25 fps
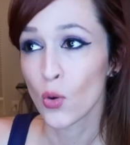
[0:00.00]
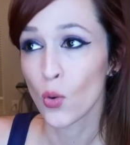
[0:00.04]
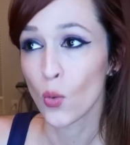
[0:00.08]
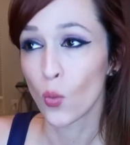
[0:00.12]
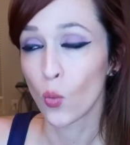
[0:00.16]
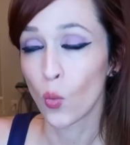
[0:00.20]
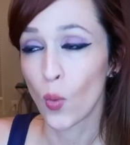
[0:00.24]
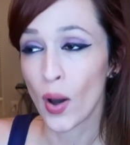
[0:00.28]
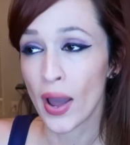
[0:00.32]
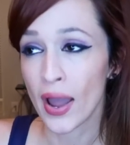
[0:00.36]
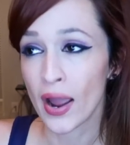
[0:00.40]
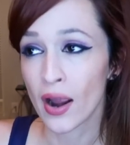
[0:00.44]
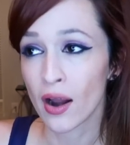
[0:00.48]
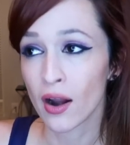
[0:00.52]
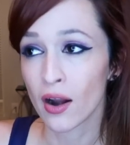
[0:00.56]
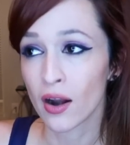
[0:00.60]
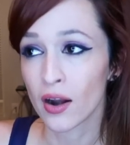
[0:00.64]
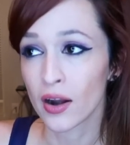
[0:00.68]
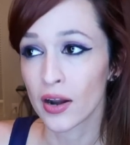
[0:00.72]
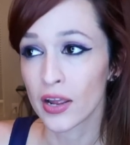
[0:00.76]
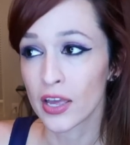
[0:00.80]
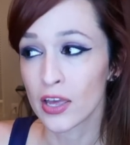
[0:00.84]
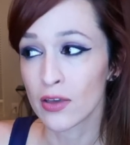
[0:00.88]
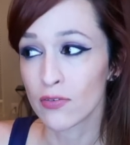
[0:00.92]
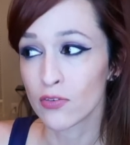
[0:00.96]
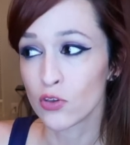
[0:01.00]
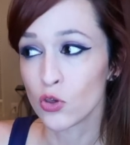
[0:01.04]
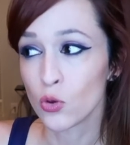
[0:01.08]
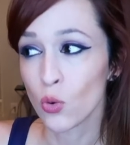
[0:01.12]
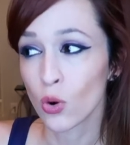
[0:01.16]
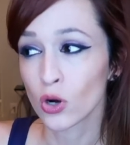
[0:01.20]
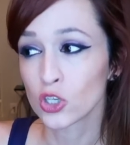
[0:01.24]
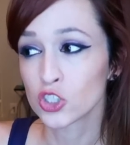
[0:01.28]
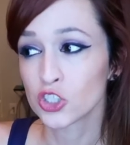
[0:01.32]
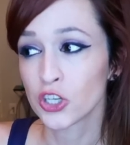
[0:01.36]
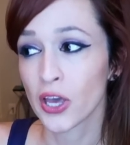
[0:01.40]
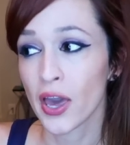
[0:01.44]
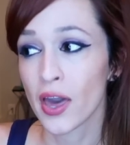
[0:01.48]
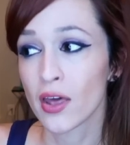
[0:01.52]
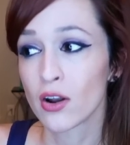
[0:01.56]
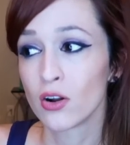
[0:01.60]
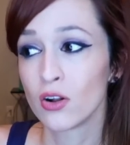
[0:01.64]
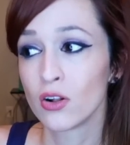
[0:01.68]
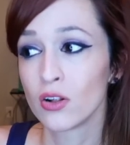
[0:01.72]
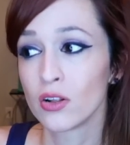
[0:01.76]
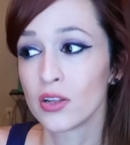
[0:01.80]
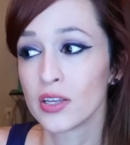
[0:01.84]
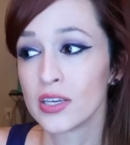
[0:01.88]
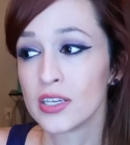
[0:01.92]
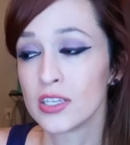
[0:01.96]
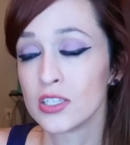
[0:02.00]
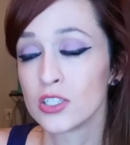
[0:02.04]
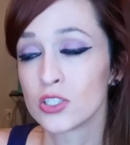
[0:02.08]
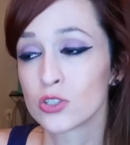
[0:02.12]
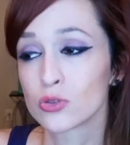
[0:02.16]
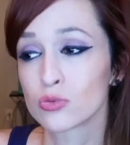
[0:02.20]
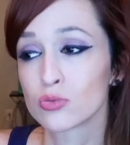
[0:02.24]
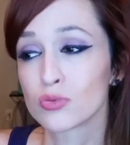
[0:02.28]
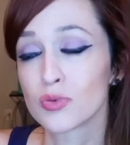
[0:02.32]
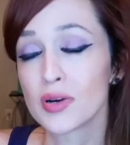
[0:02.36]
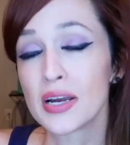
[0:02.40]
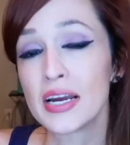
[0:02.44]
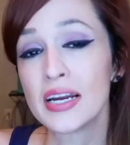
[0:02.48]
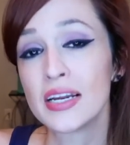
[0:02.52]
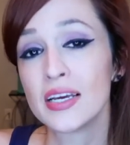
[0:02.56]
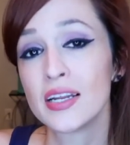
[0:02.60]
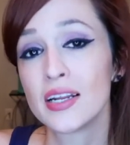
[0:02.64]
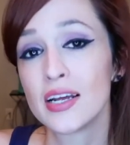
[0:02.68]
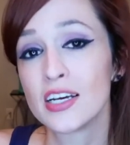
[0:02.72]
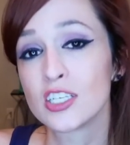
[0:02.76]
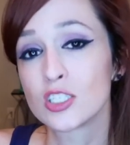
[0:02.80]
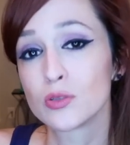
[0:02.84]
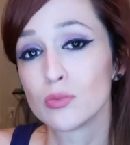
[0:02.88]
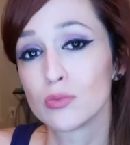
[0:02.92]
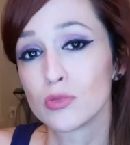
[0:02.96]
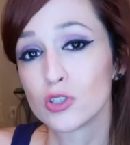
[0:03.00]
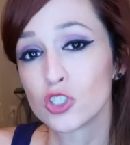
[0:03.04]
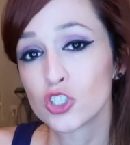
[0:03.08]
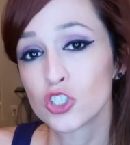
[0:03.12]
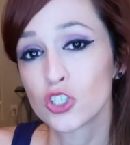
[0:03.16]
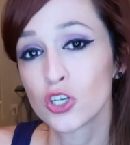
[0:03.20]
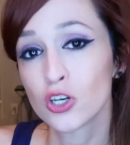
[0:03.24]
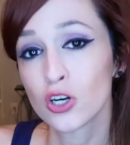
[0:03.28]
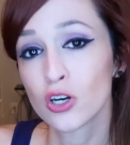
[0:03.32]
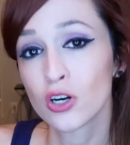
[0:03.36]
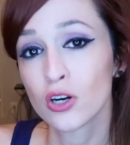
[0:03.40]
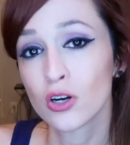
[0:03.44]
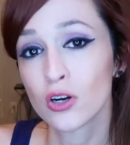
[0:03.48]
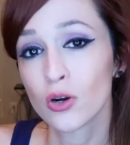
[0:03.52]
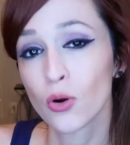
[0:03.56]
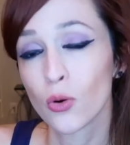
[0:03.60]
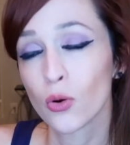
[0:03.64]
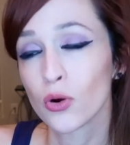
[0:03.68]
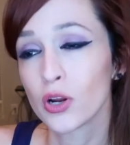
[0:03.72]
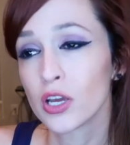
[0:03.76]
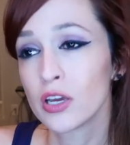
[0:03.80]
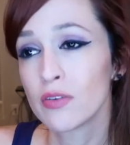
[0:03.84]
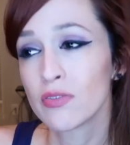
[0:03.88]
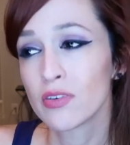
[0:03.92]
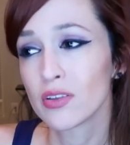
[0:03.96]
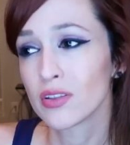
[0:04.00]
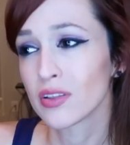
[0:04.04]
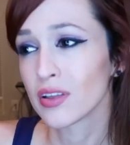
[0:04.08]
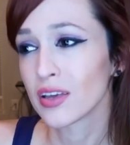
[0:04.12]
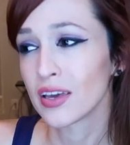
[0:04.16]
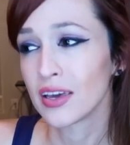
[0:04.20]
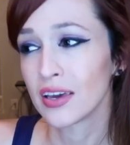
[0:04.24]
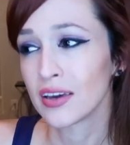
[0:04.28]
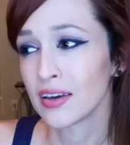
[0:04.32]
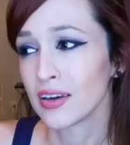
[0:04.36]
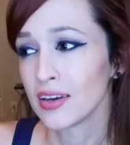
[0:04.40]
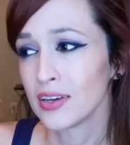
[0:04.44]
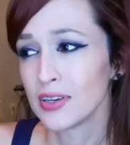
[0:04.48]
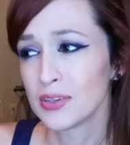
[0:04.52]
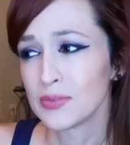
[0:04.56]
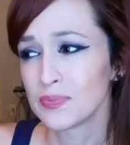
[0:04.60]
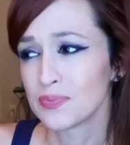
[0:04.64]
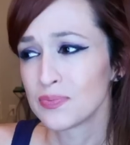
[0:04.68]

where if your channel is rated as mature or even like